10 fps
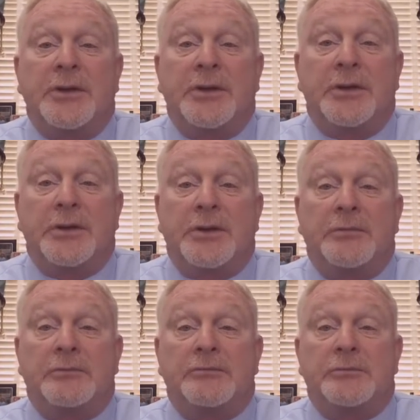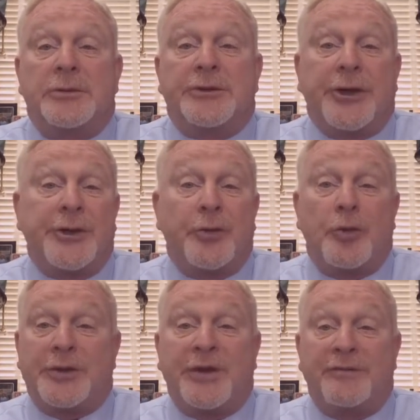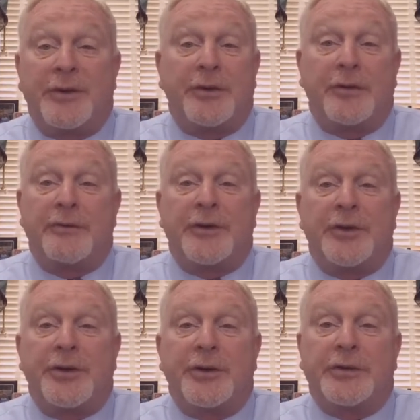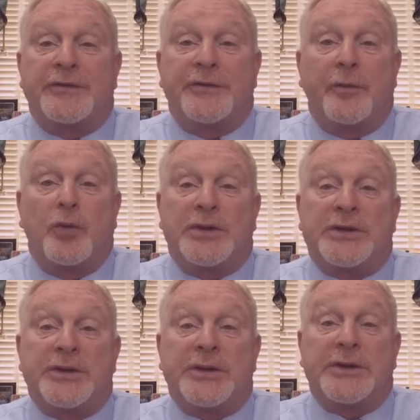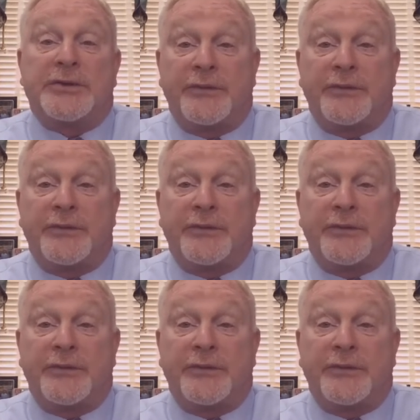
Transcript: I'll tell you what they've done over the years from one sentence.